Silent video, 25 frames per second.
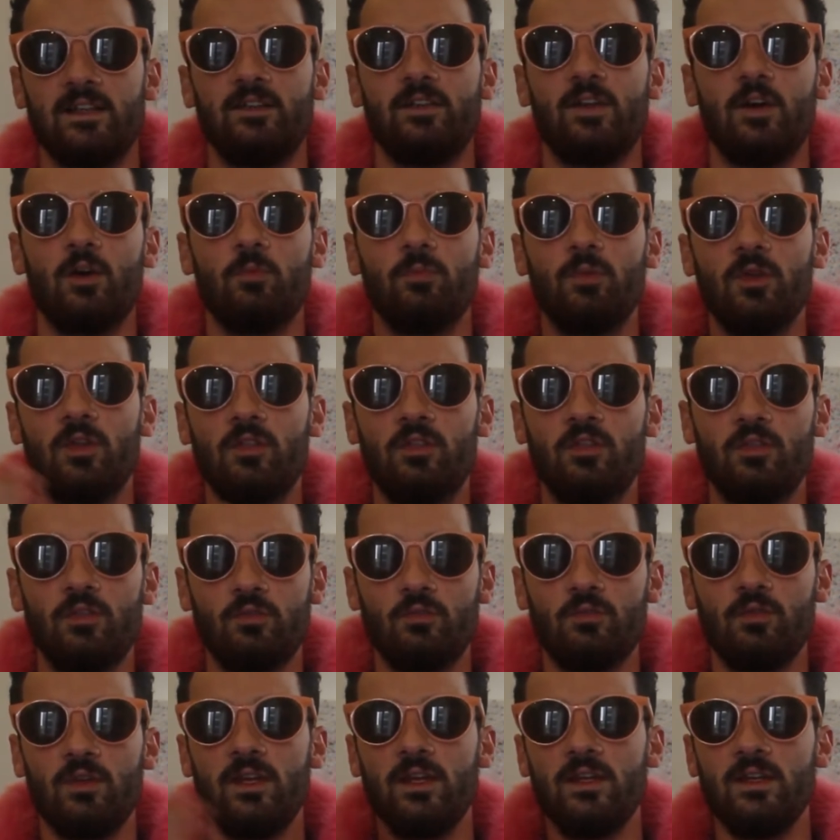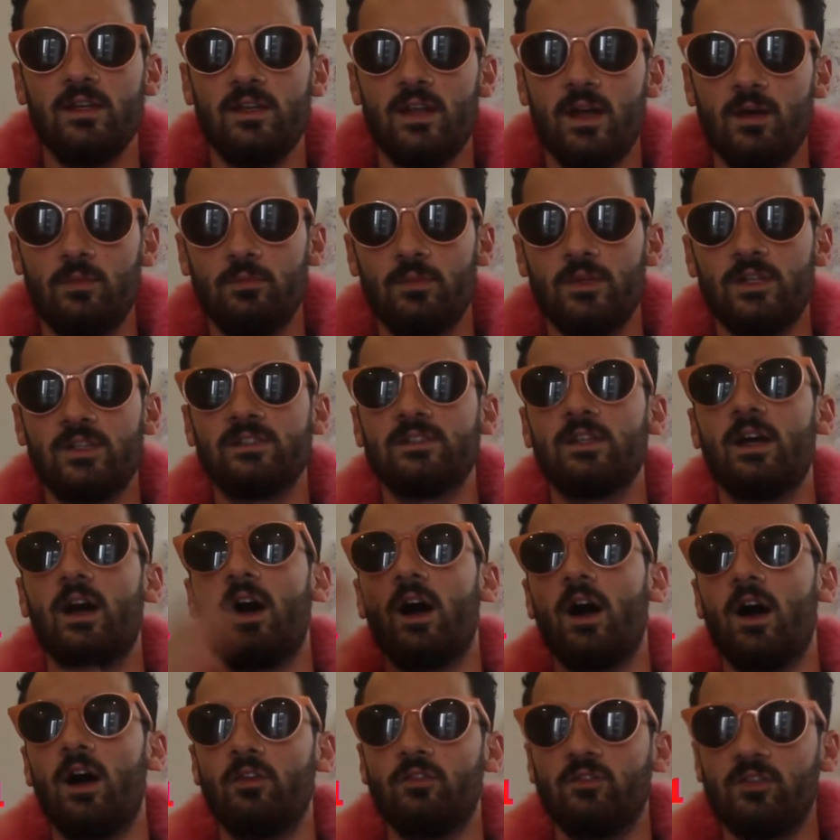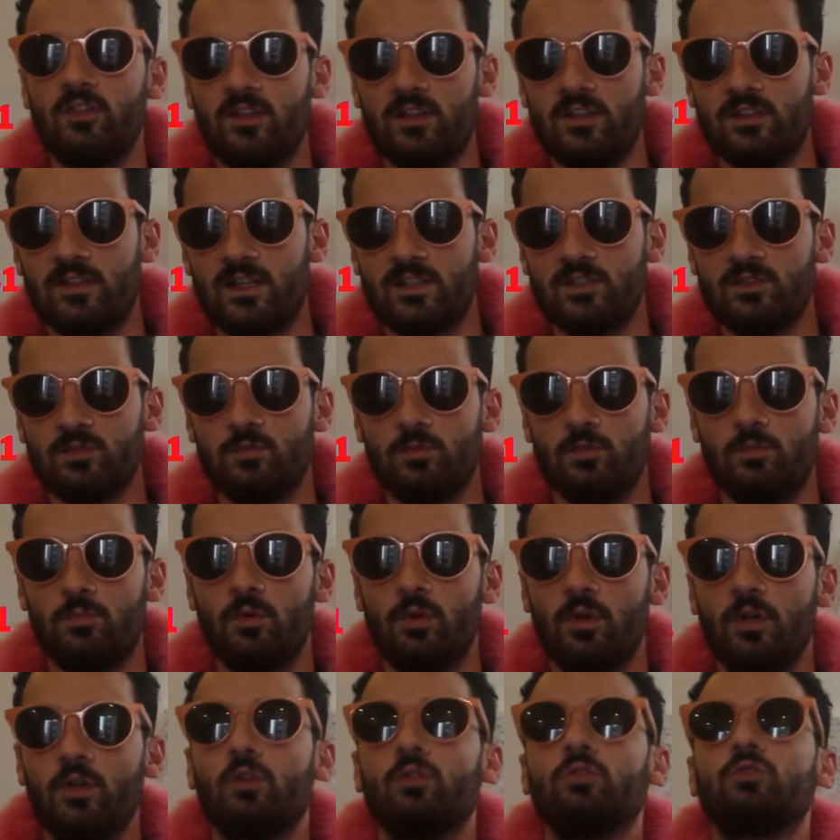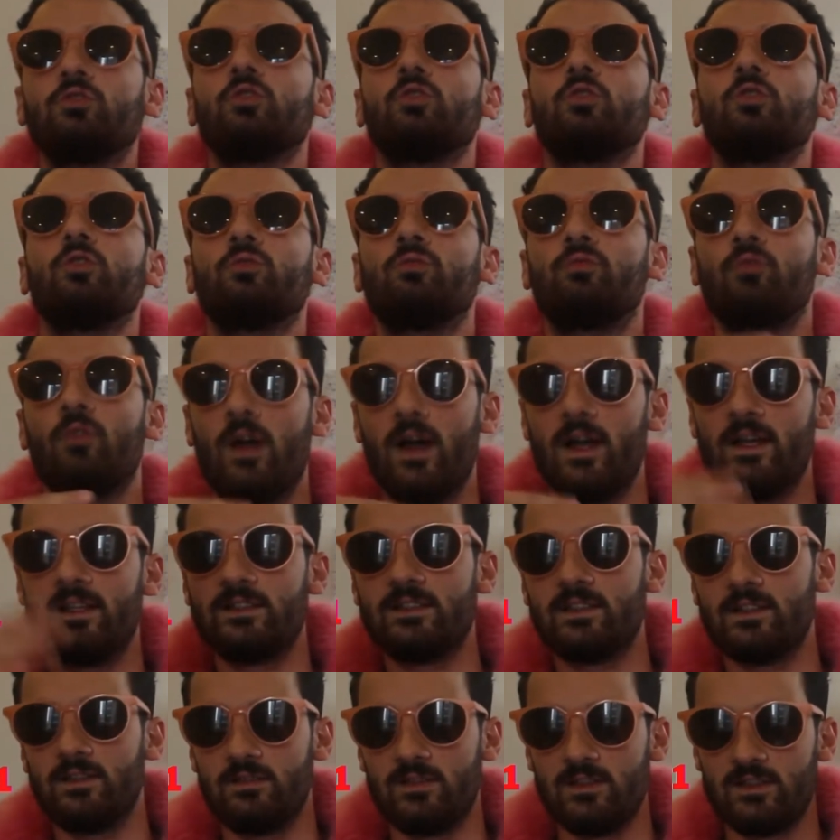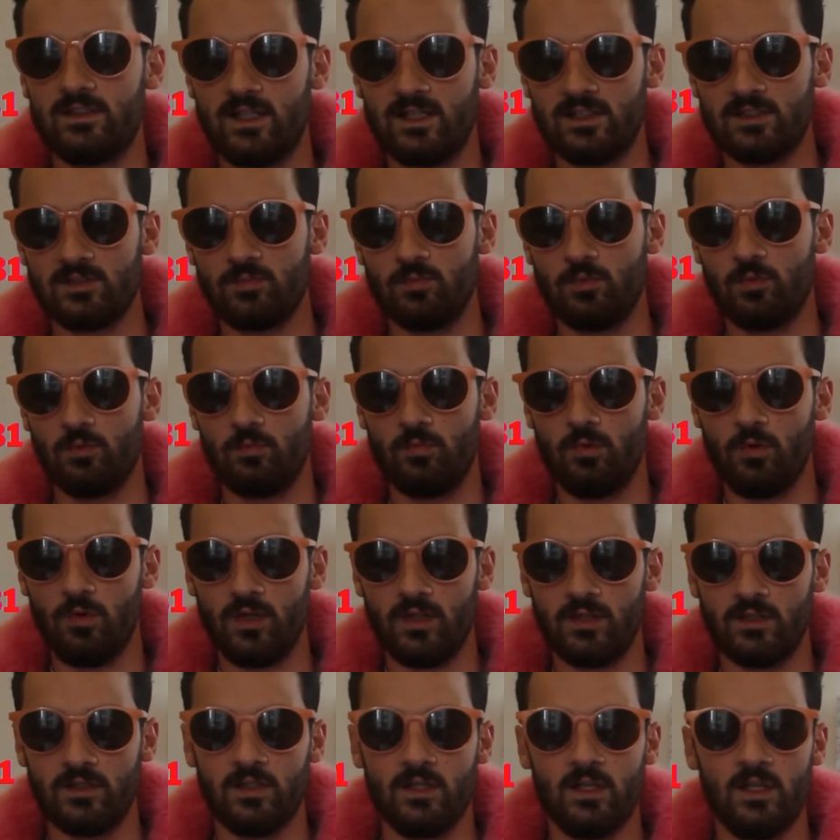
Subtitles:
There will be 3 numbers after the decimal point or to the right of the decimal point.